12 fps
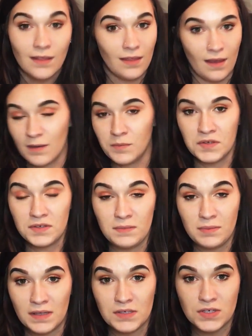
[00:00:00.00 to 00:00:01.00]
like a beauty
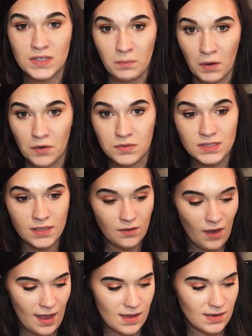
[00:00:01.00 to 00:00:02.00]
blender is supposed to,
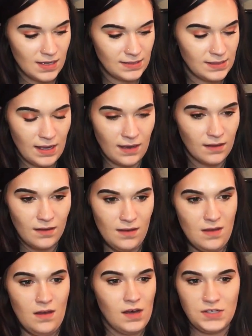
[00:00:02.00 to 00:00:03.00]
and it's like
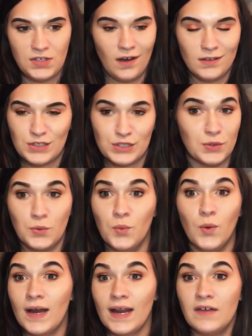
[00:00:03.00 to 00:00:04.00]
$1 or
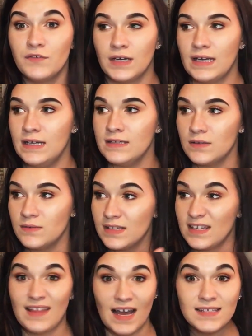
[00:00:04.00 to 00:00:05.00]
whatever it is, I was
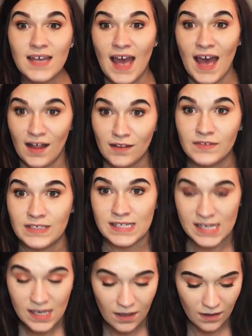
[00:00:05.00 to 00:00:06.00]
like, that's a hell of a
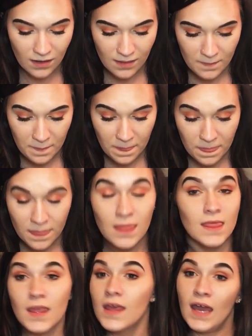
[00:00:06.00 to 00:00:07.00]
deal.
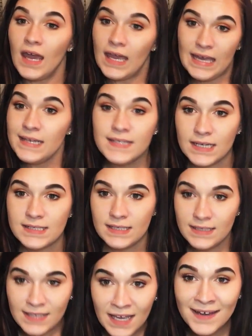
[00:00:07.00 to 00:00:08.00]
It
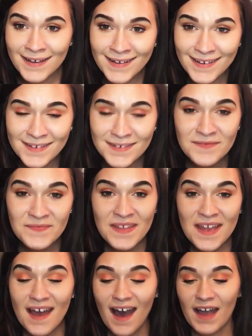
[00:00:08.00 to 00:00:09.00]
doesn't.
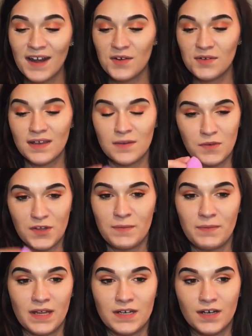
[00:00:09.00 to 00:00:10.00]
I know, like a beauty
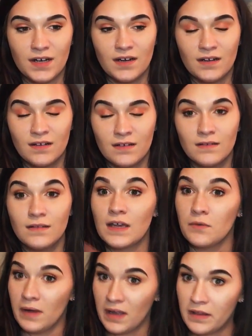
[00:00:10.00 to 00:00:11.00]
blender, like
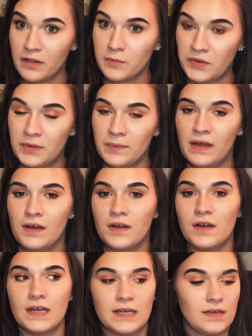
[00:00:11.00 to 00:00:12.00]
a regular beauty
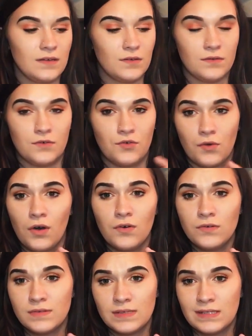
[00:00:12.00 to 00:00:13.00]
blender, it
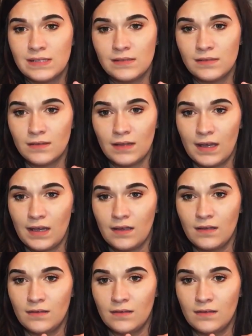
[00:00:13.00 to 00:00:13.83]
grows like